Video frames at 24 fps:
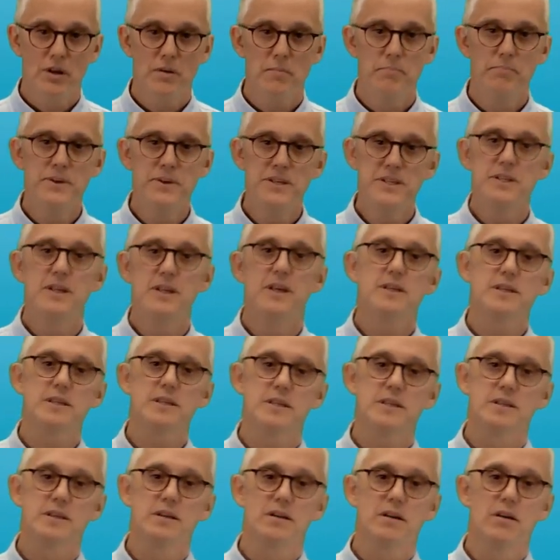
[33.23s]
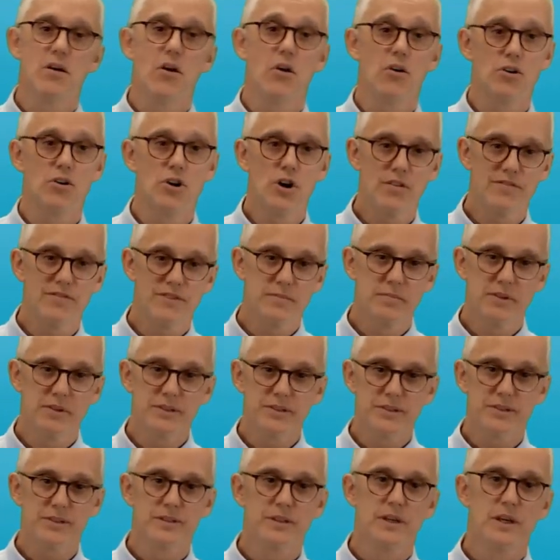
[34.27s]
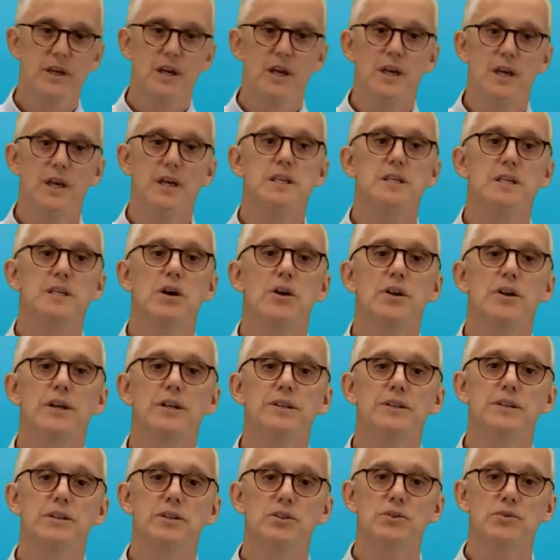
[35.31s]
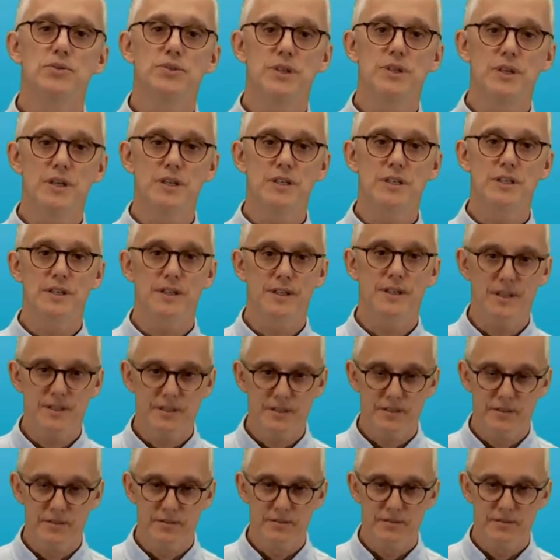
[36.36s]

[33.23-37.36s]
business, or government is connected to the internet.